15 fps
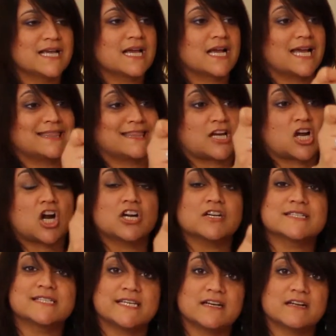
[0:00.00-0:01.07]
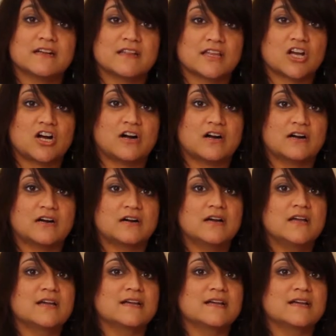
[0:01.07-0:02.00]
cut the car seat out of the car,